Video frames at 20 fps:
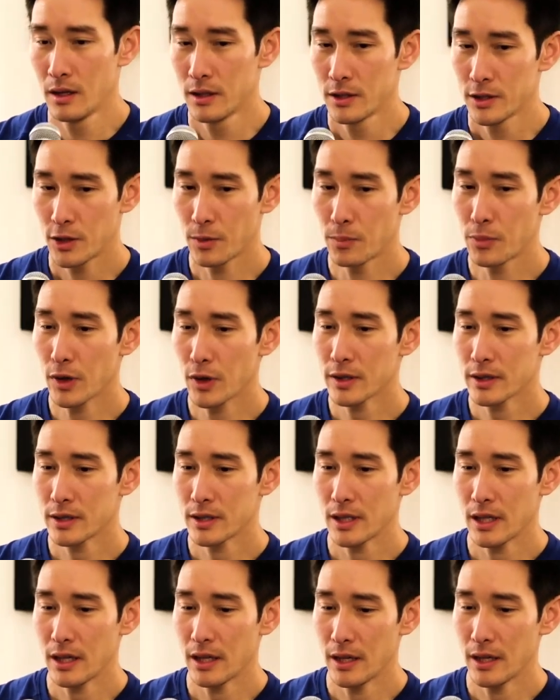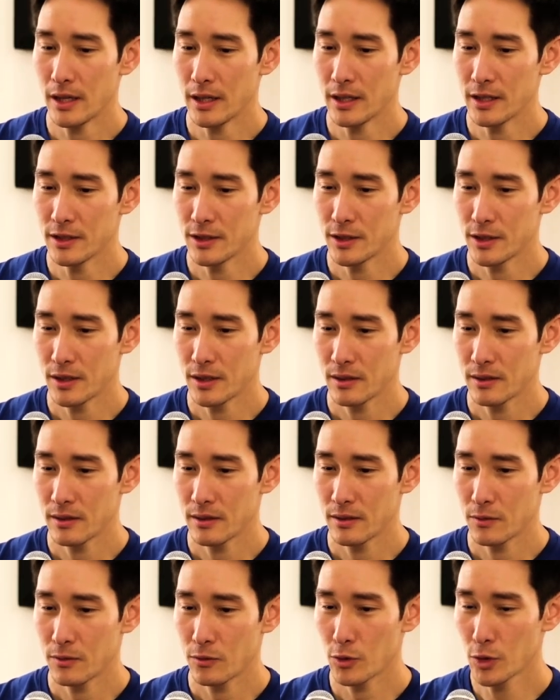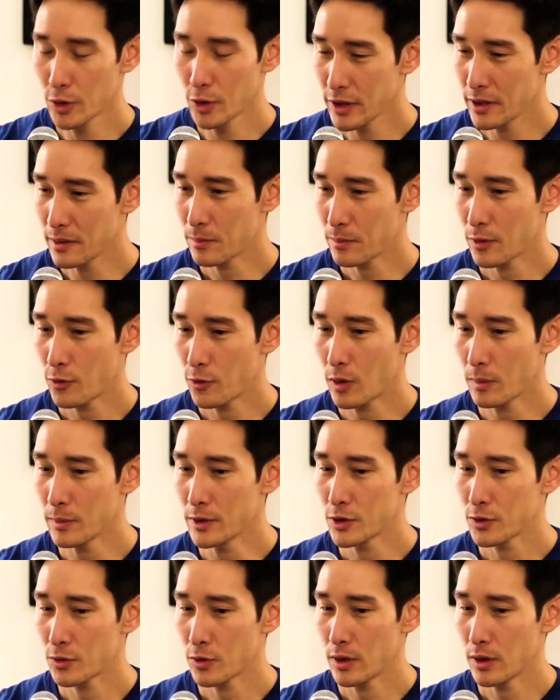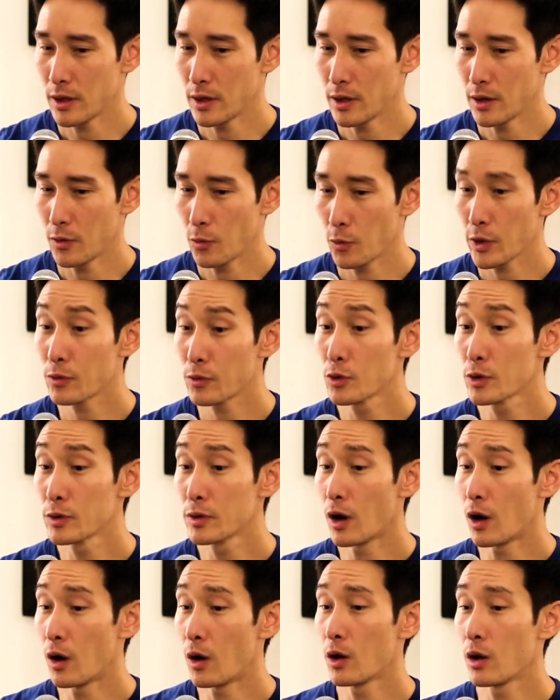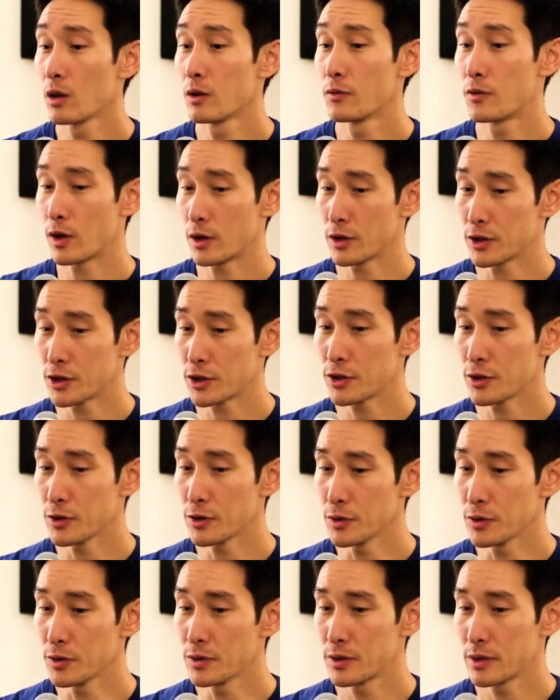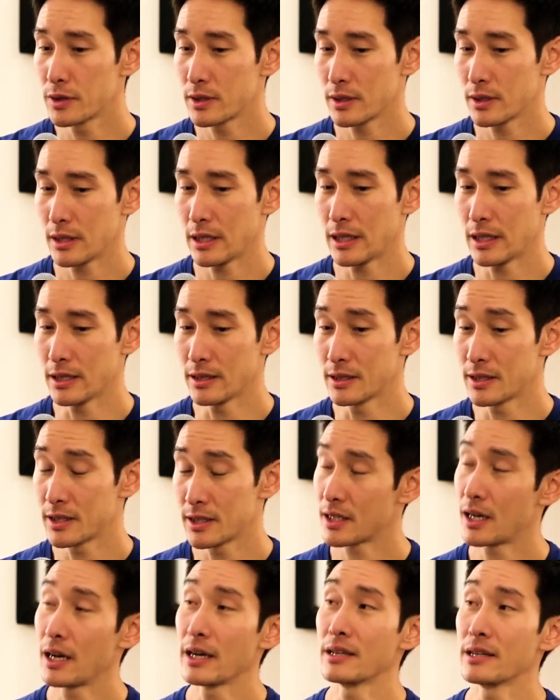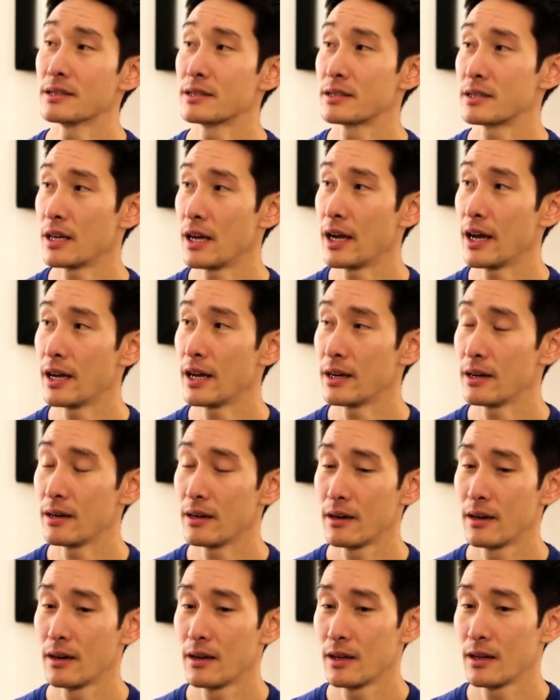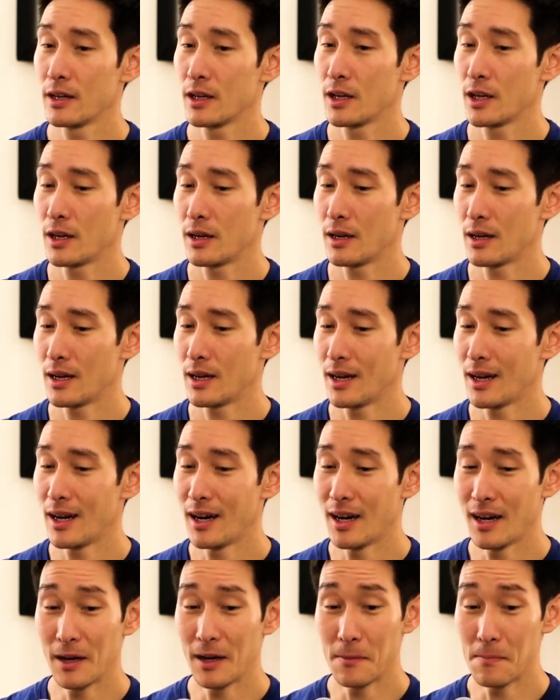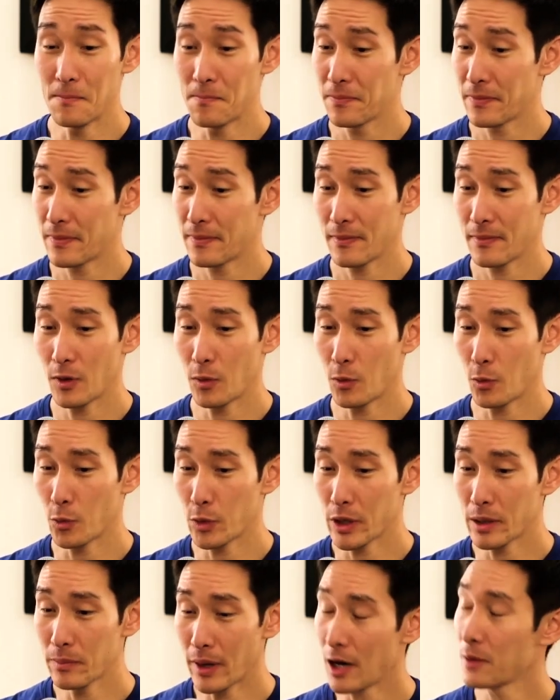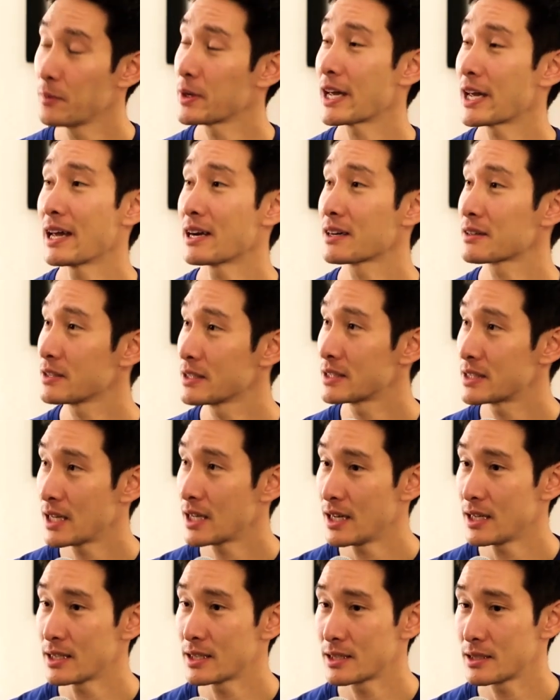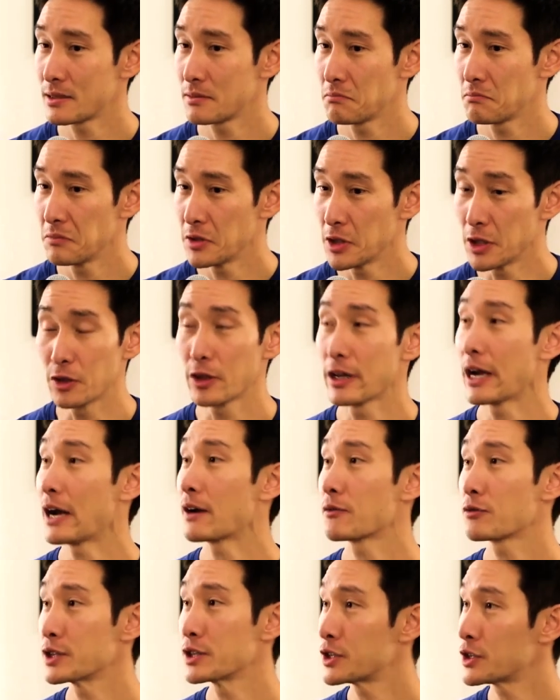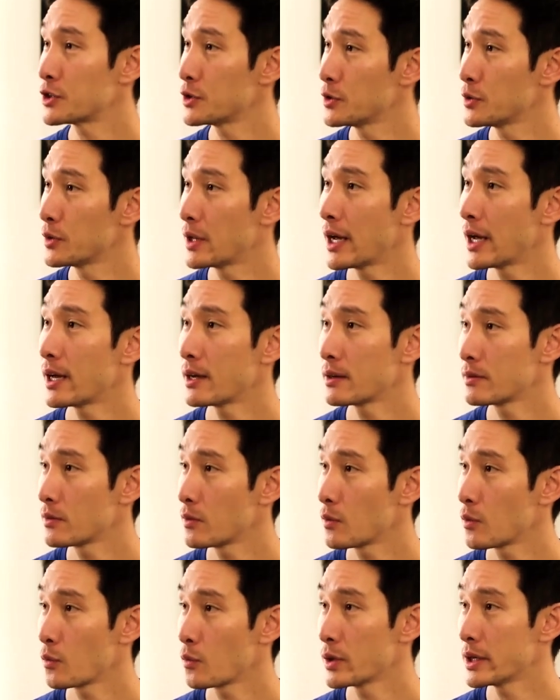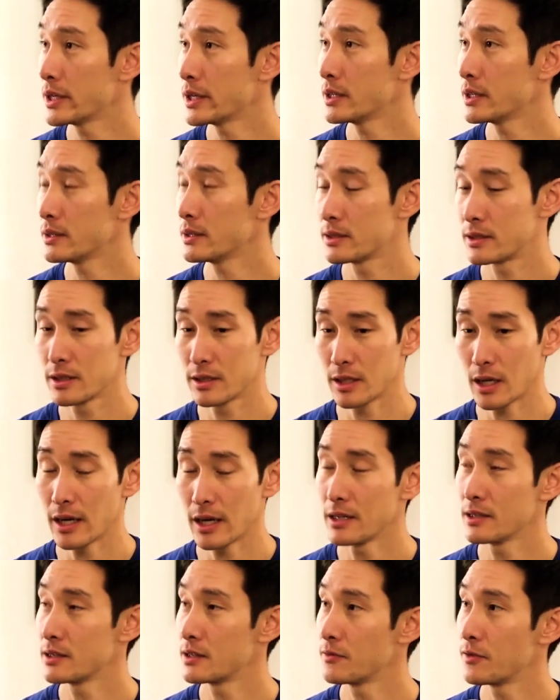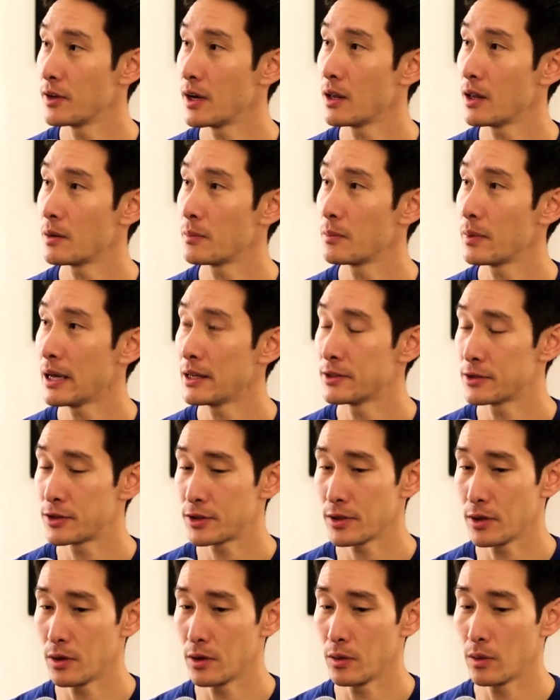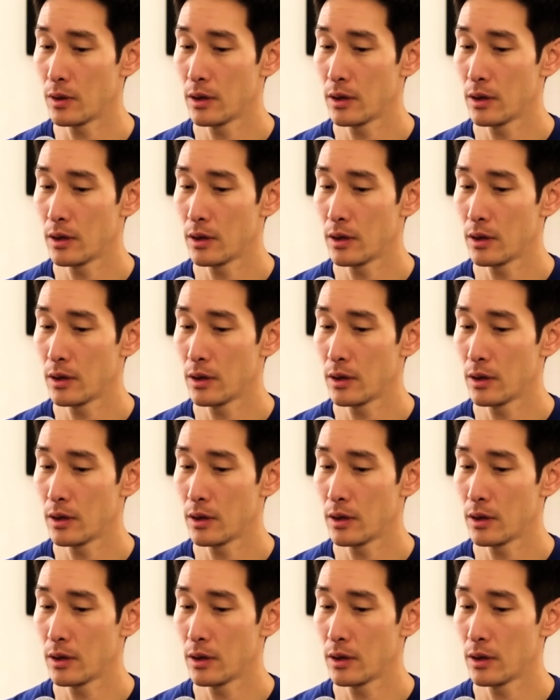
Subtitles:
So Brooks is rooted in performance run. We root all of our shoes in science, and we biomechanically test nearly every shoe that we design and develop. And so